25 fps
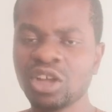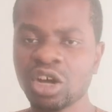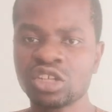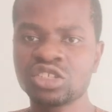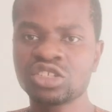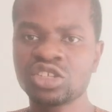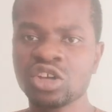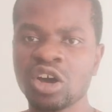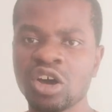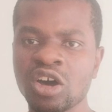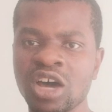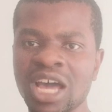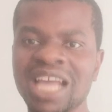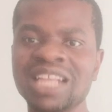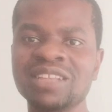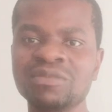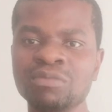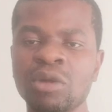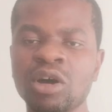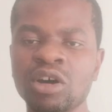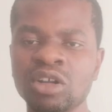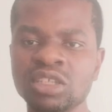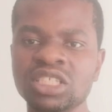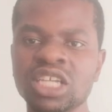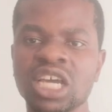Dr.
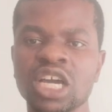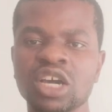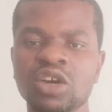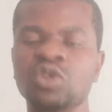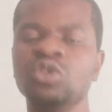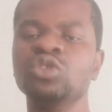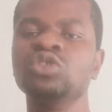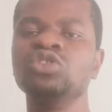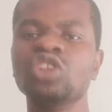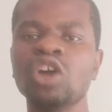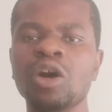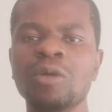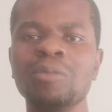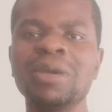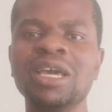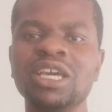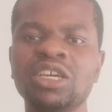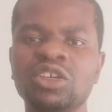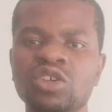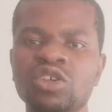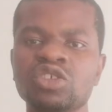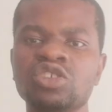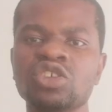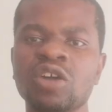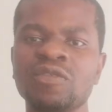Edmond could not
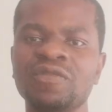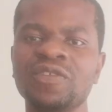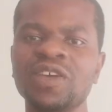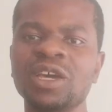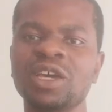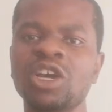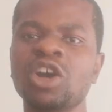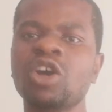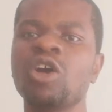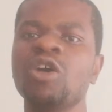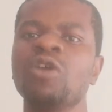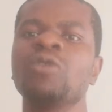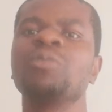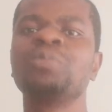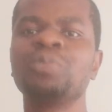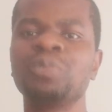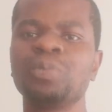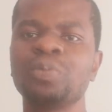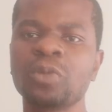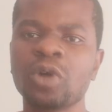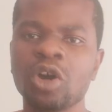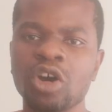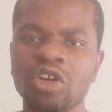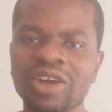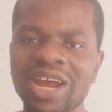make use of a
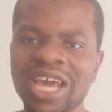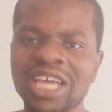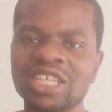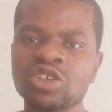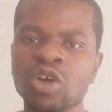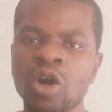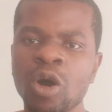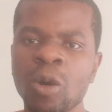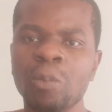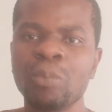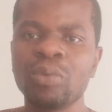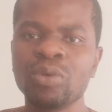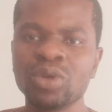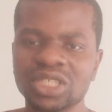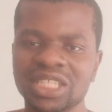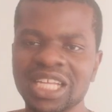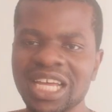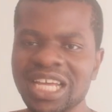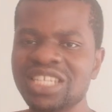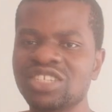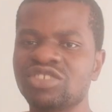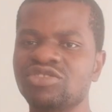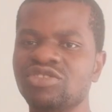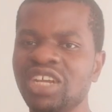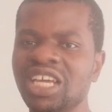correct or
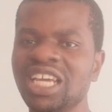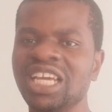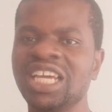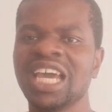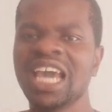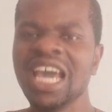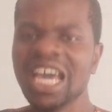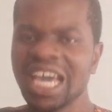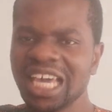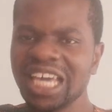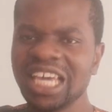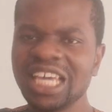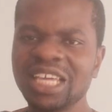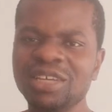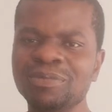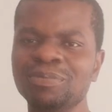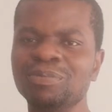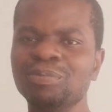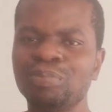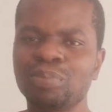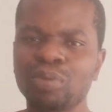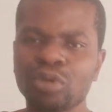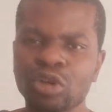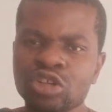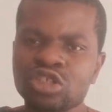potent ring,
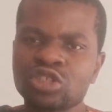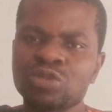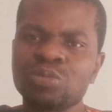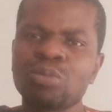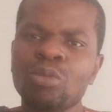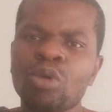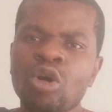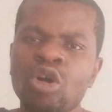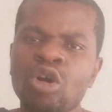he brought